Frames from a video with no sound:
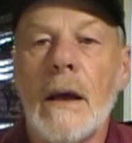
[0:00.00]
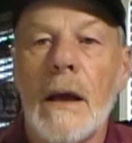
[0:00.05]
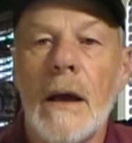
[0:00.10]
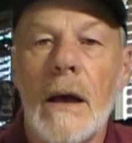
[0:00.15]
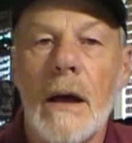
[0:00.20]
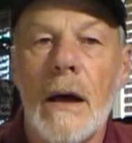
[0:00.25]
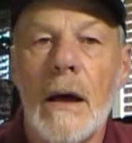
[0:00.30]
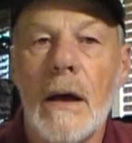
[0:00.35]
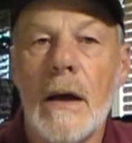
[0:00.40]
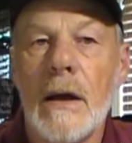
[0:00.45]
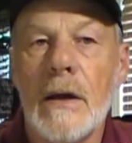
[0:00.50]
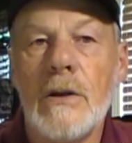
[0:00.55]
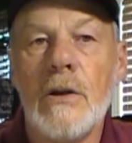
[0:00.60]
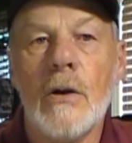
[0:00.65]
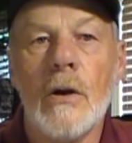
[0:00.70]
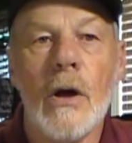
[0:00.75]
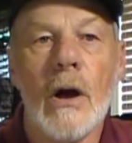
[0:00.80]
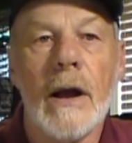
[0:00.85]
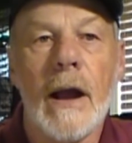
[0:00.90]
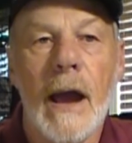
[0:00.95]
and
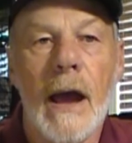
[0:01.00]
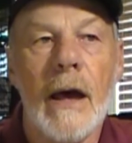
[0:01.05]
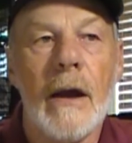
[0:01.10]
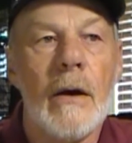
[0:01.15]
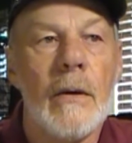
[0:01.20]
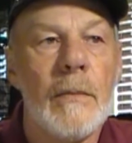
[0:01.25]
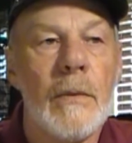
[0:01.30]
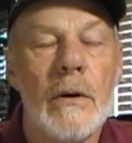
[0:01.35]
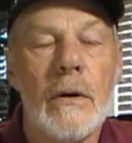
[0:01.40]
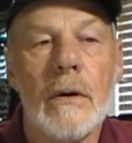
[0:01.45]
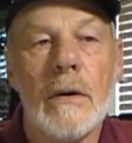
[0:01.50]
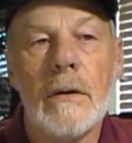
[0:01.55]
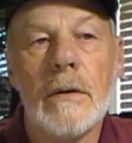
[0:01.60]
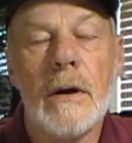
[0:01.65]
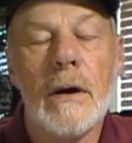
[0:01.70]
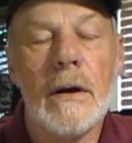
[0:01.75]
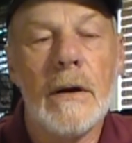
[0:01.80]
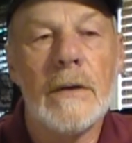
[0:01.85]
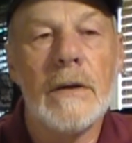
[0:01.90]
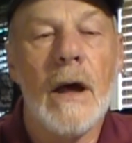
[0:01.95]
you look at them
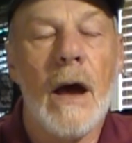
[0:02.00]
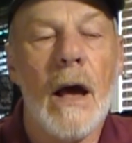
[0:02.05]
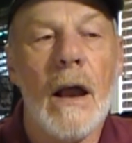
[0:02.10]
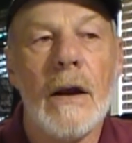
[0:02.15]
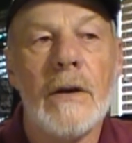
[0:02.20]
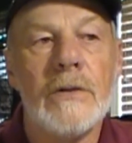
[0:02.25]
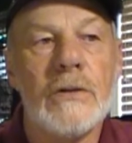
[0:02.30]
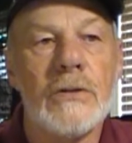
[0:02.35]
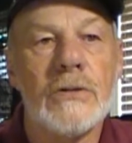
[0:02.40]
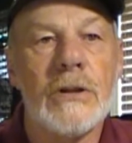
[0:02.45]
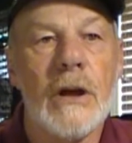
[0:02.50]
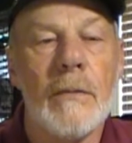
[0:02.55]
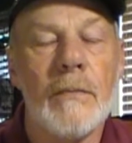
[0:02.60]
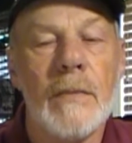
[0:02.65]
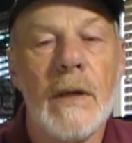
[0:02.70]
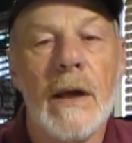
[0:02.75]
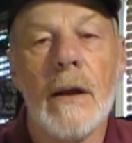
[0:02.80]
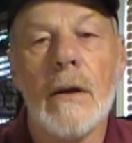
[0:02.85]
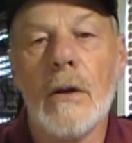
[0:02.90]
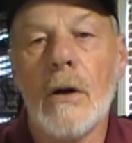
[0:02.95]
or acknowledge or
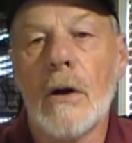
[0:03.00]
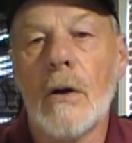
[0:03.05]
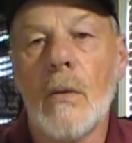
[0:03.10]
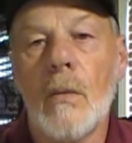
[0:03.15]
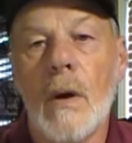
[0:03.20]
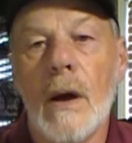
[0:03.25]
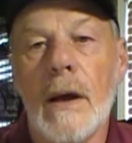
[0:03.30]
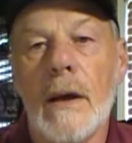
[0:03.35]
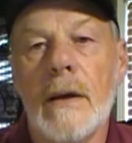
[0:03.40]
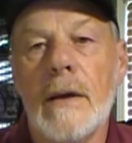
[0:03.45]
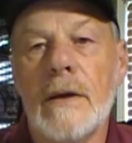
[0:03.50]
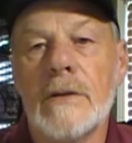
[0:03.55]
something, they'll look away.